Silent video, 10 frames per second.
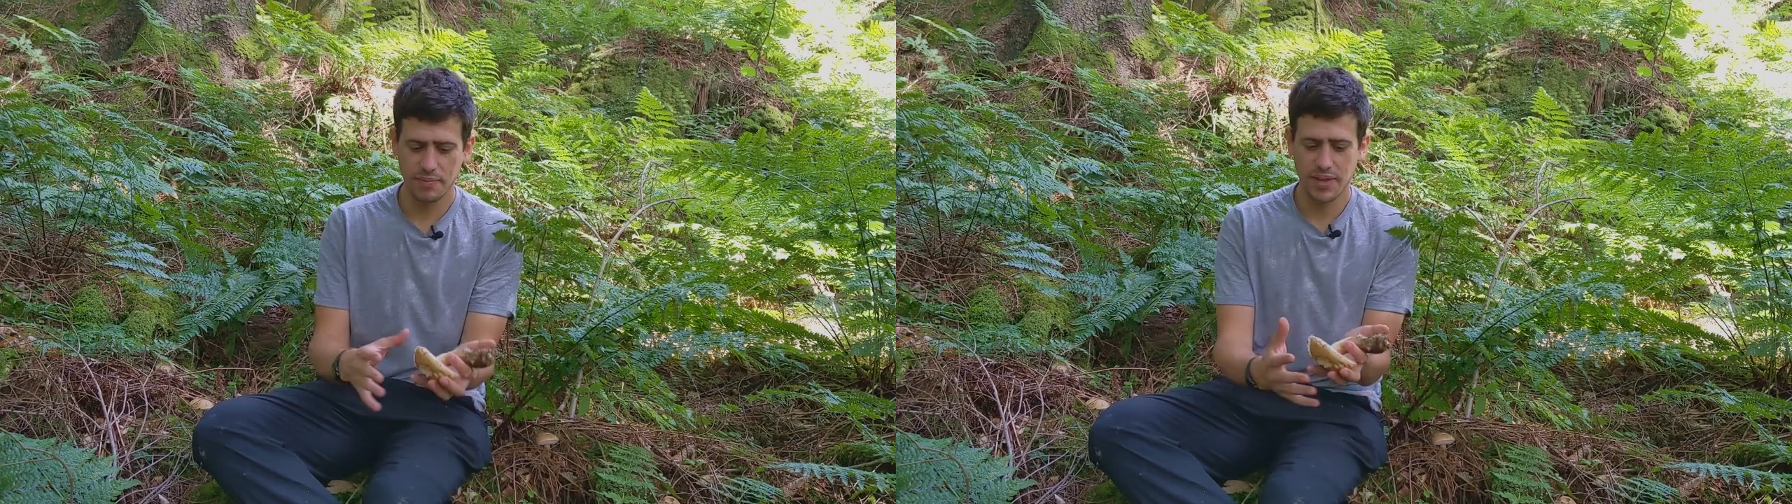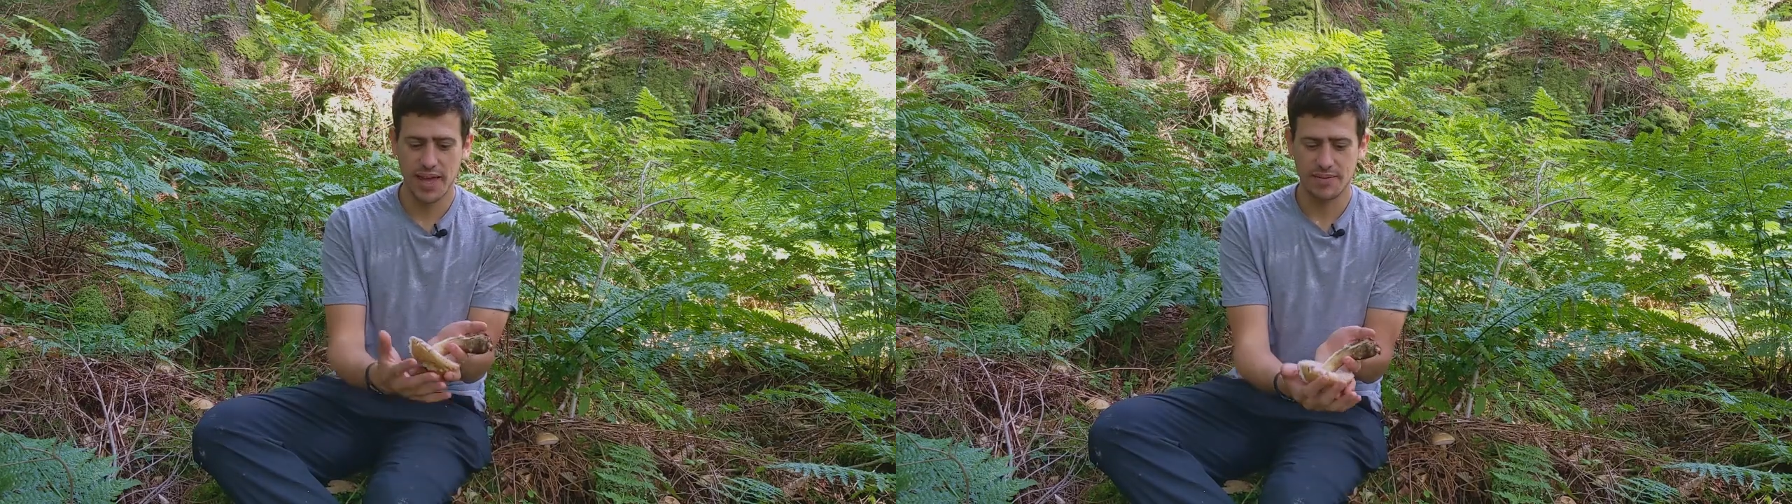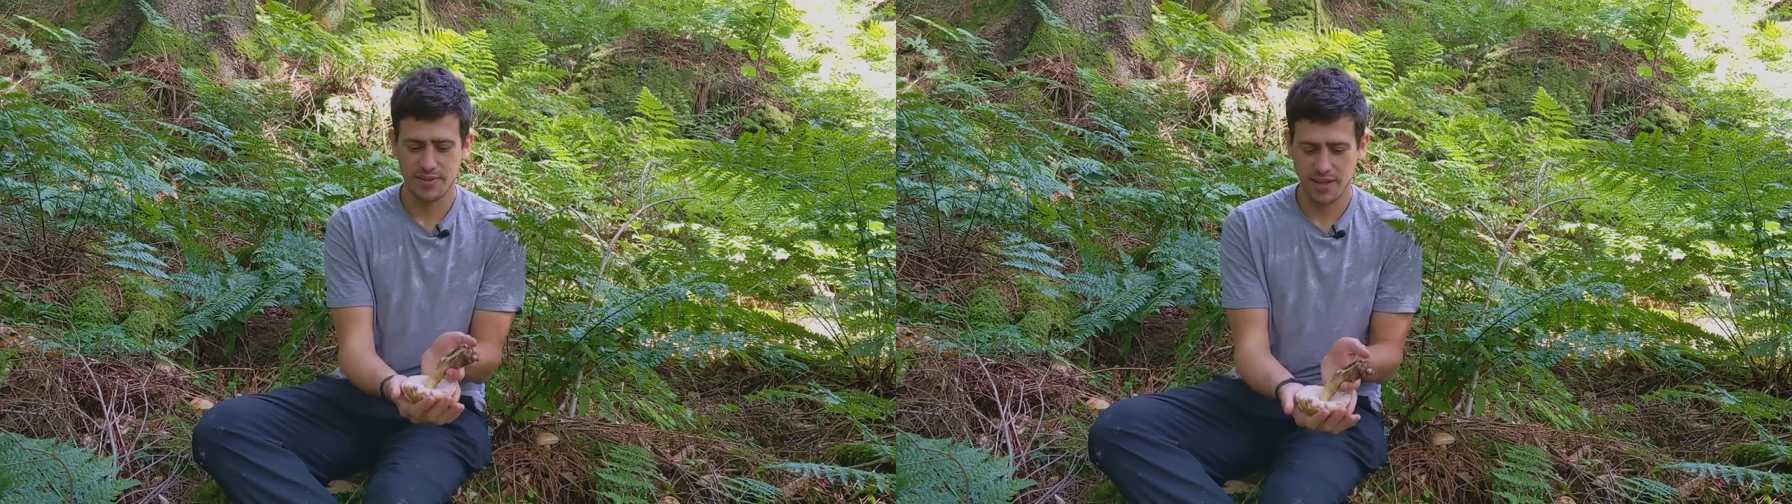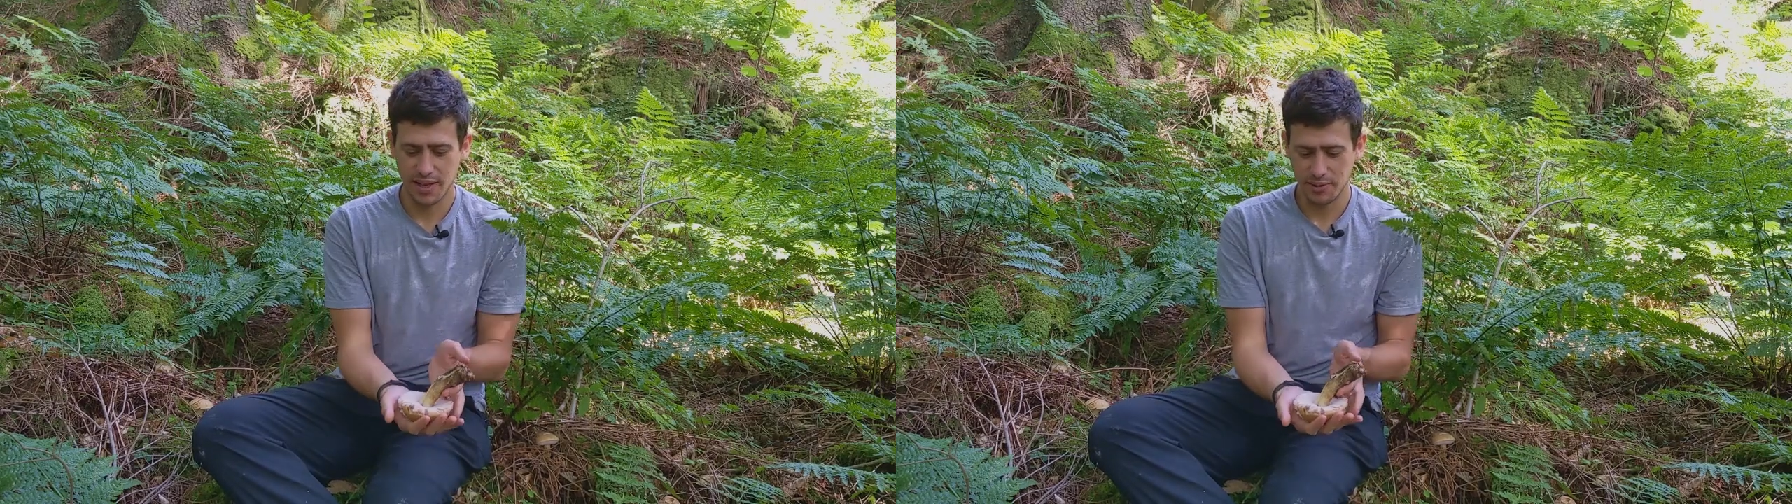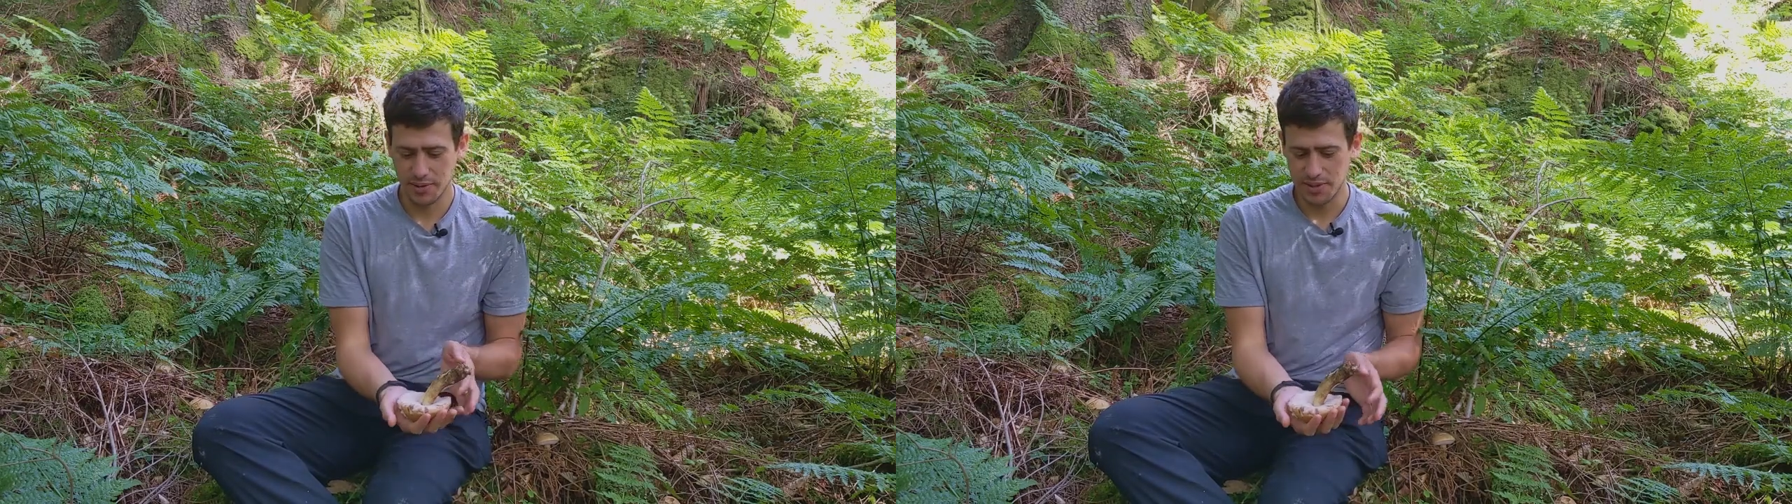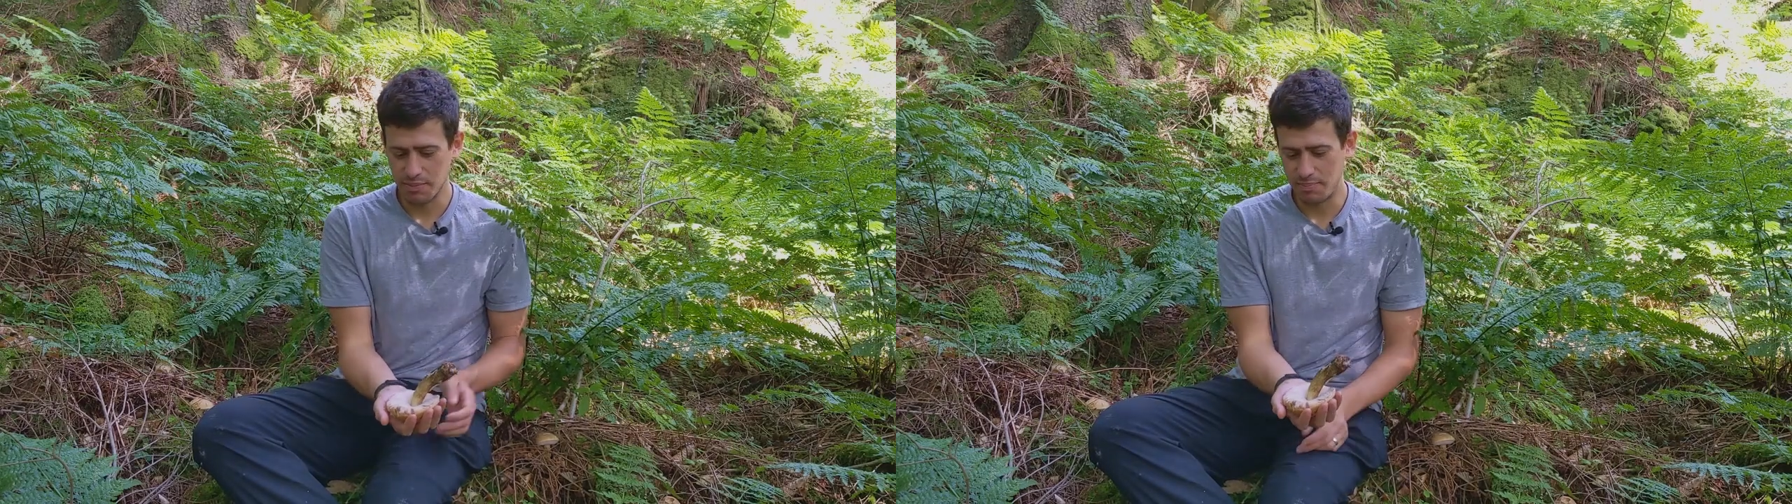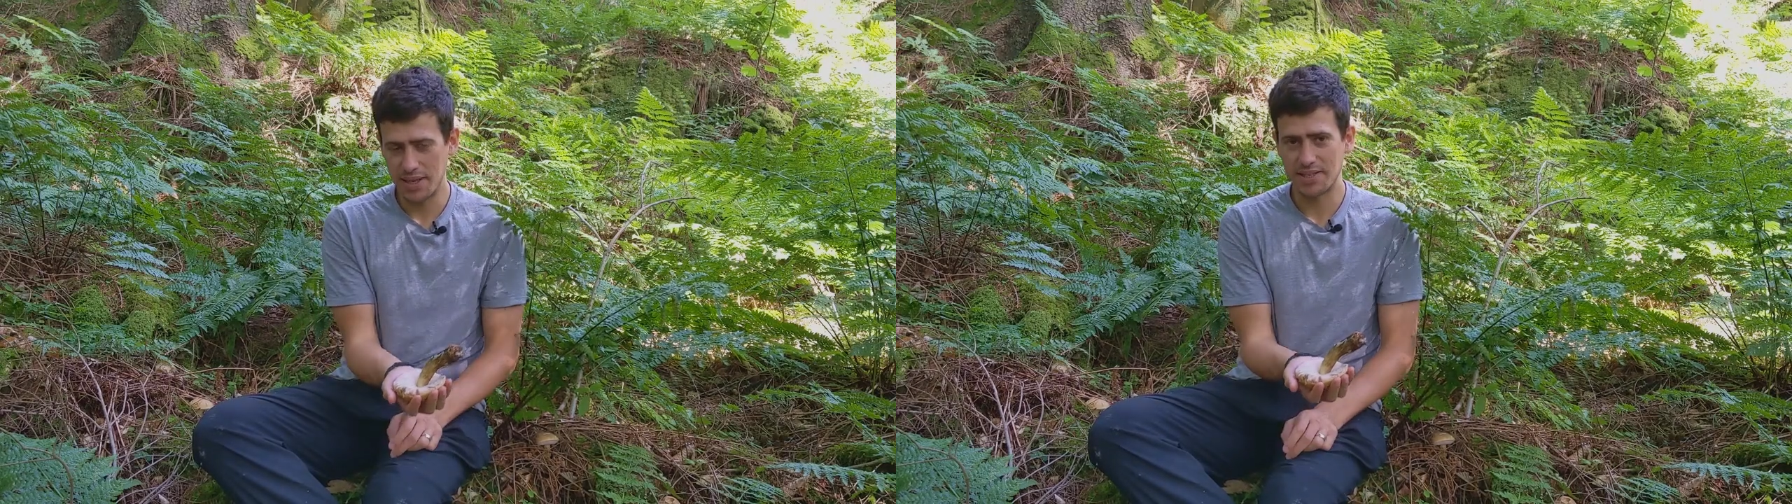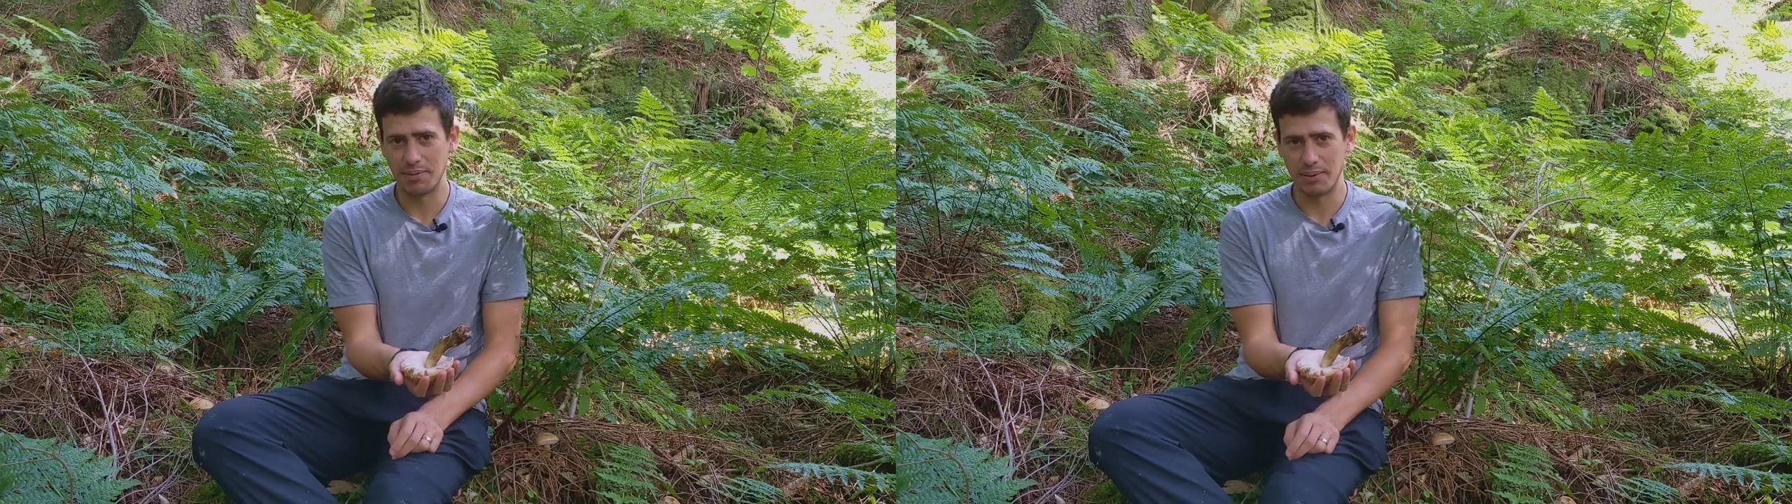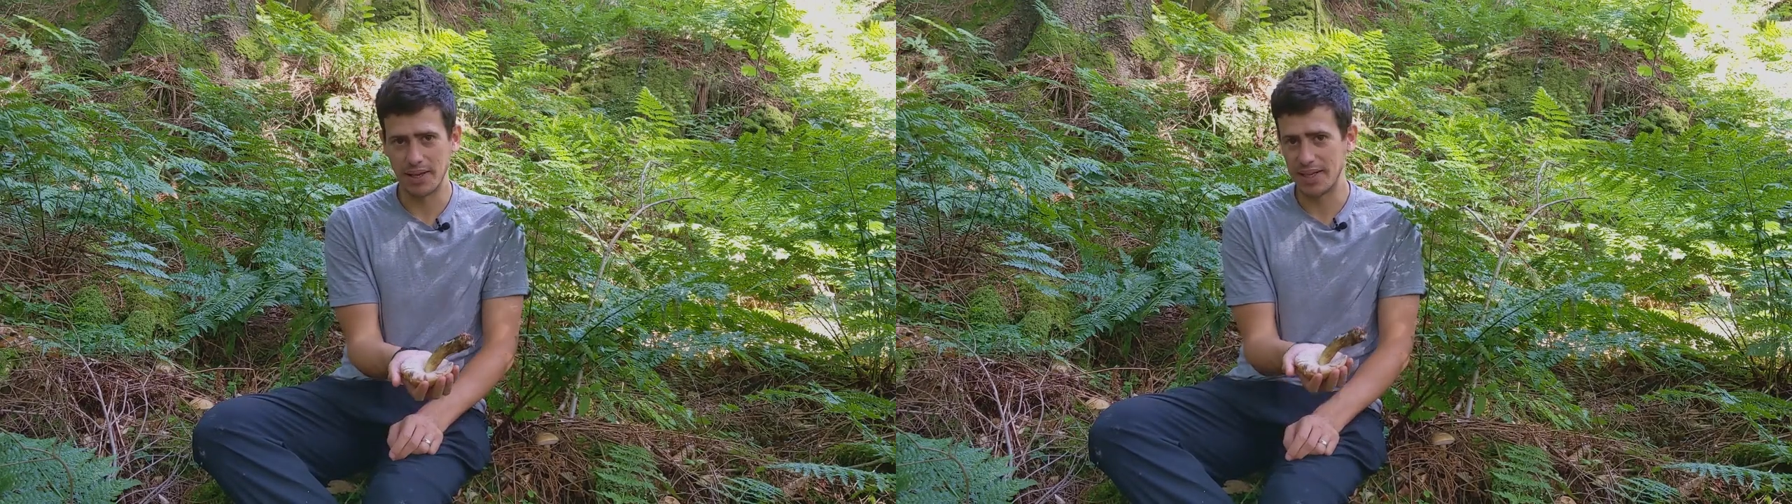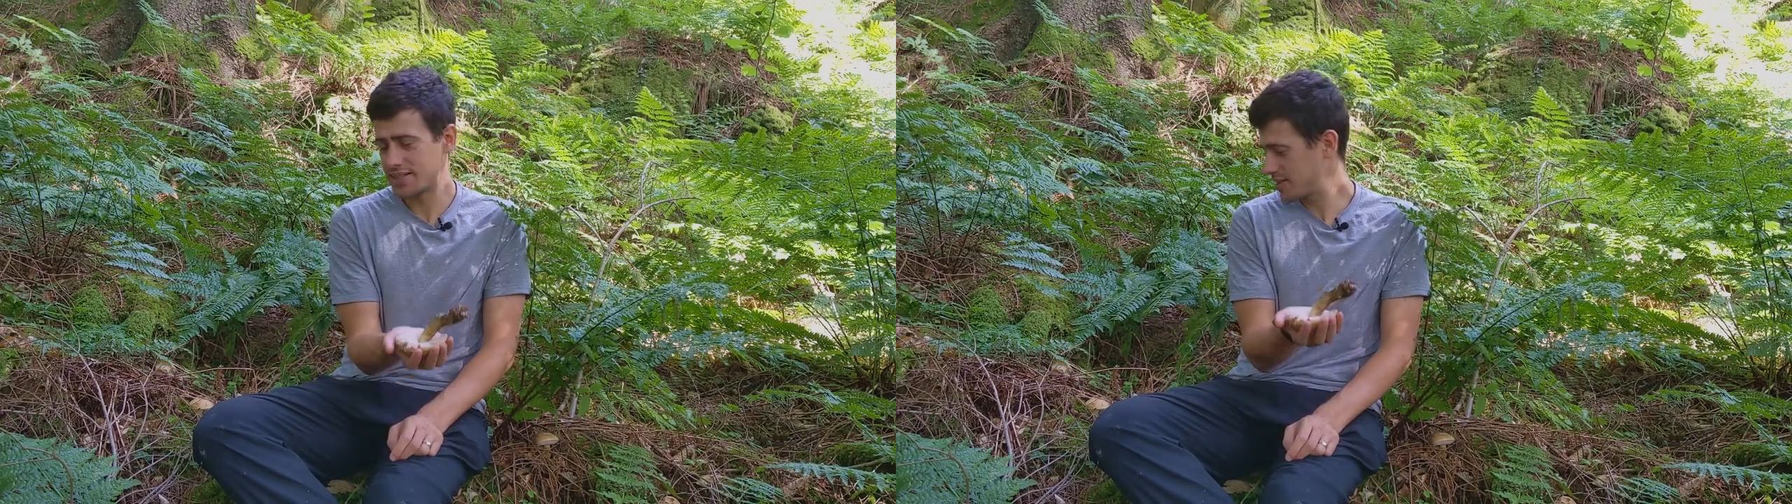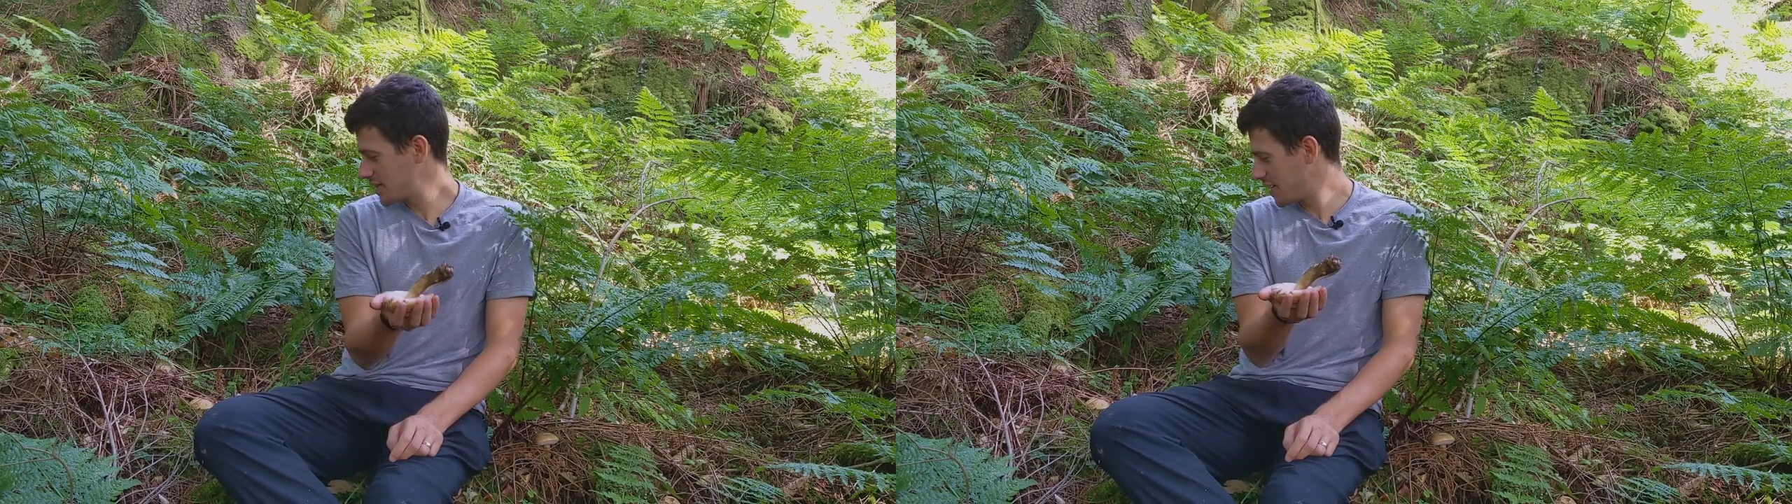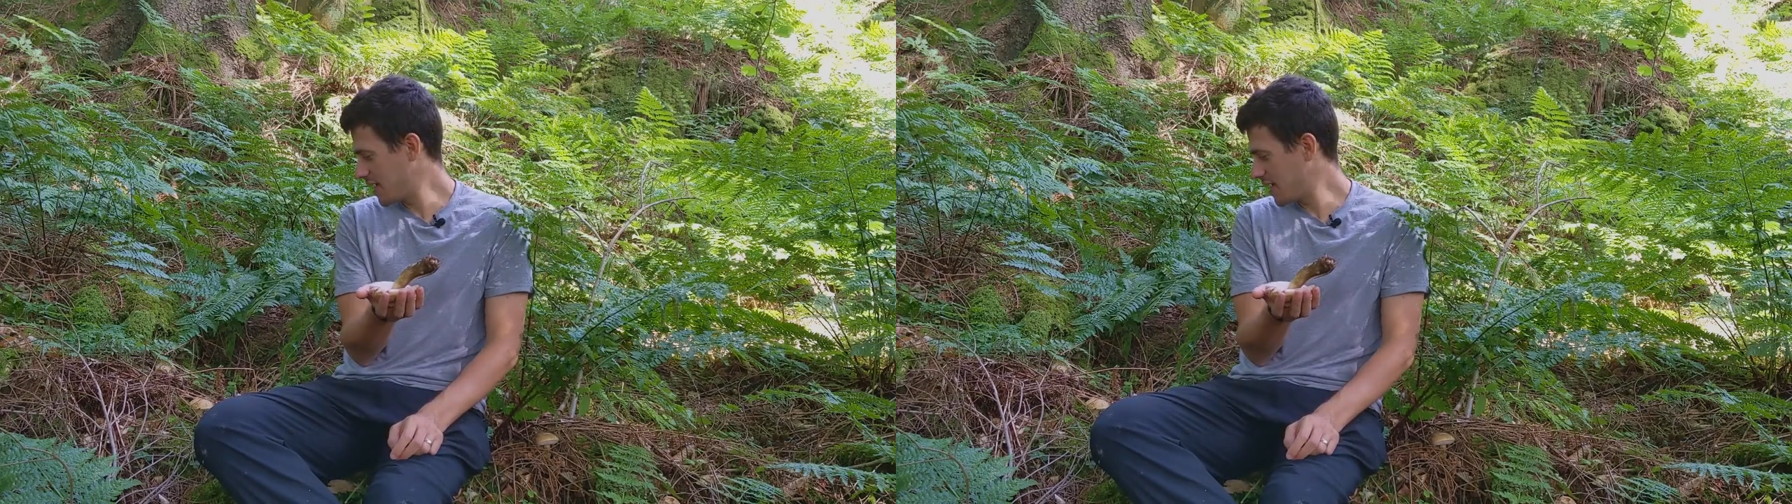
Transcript: Yeah, so that one's the bitter bolete.